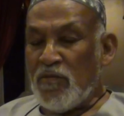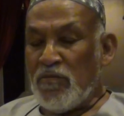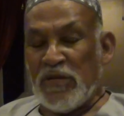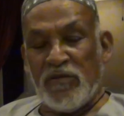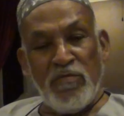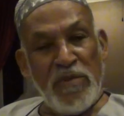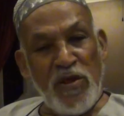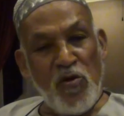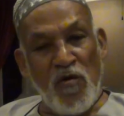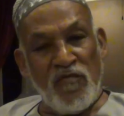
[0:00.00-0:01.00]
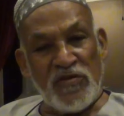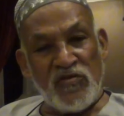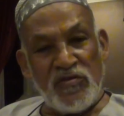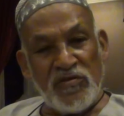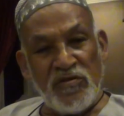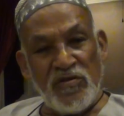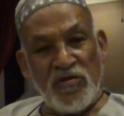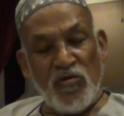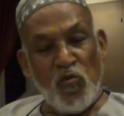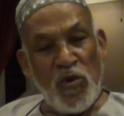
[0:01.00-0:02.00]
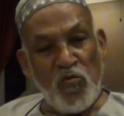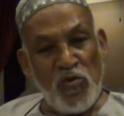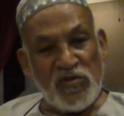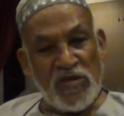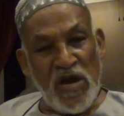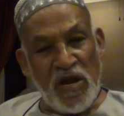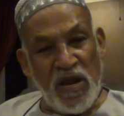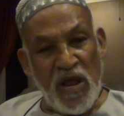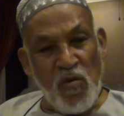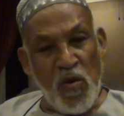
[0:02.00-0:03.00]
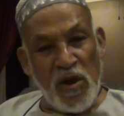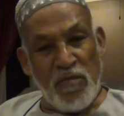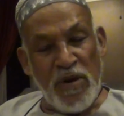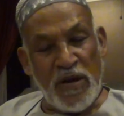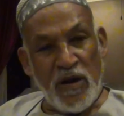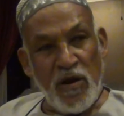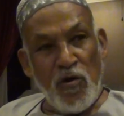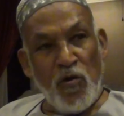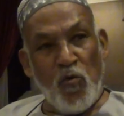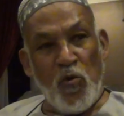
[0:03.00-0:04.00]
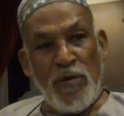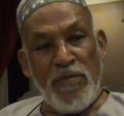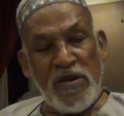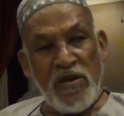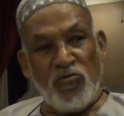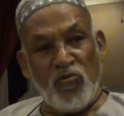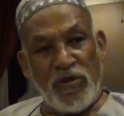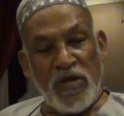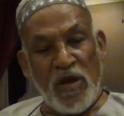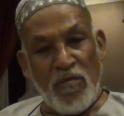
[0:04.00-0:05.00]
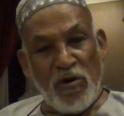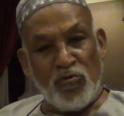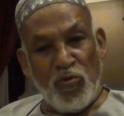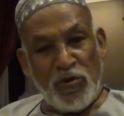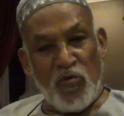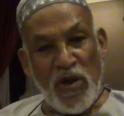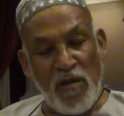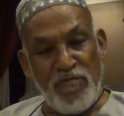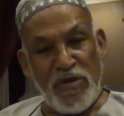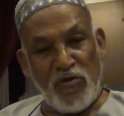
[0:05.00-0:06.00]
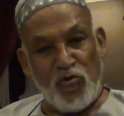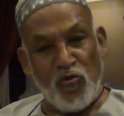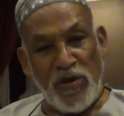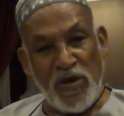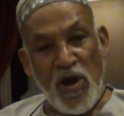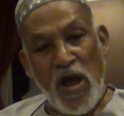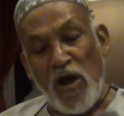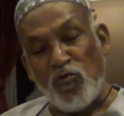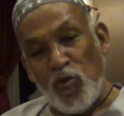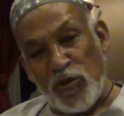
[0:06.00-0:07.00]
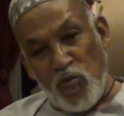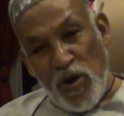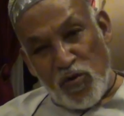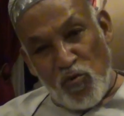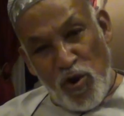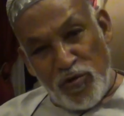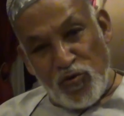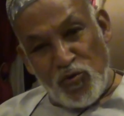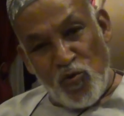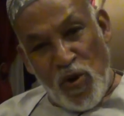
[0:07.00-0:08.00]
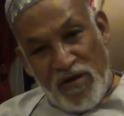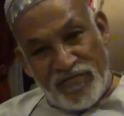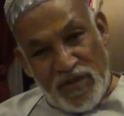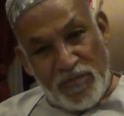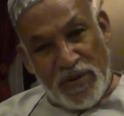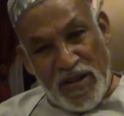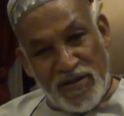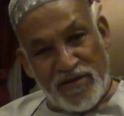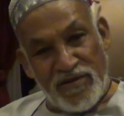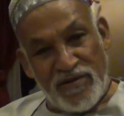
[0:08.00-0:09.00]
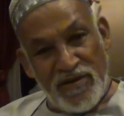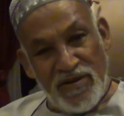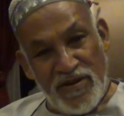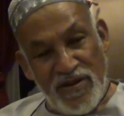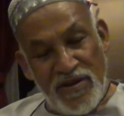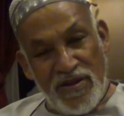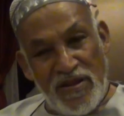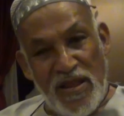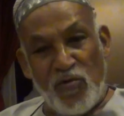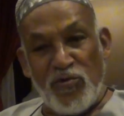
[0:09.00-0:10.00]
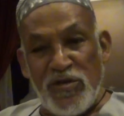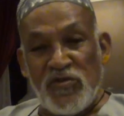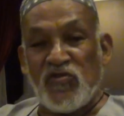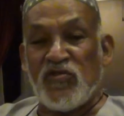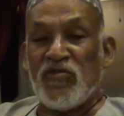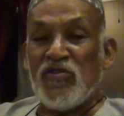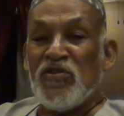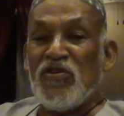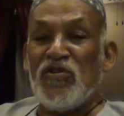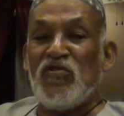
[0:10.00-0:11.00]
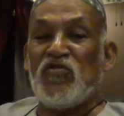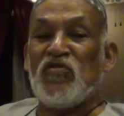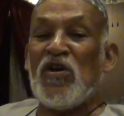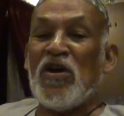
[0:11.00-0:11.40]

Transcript: But many of us, when we say Allahu Akbar, we begin to think about what we have been doing and what we are going to do after prayer. Now this is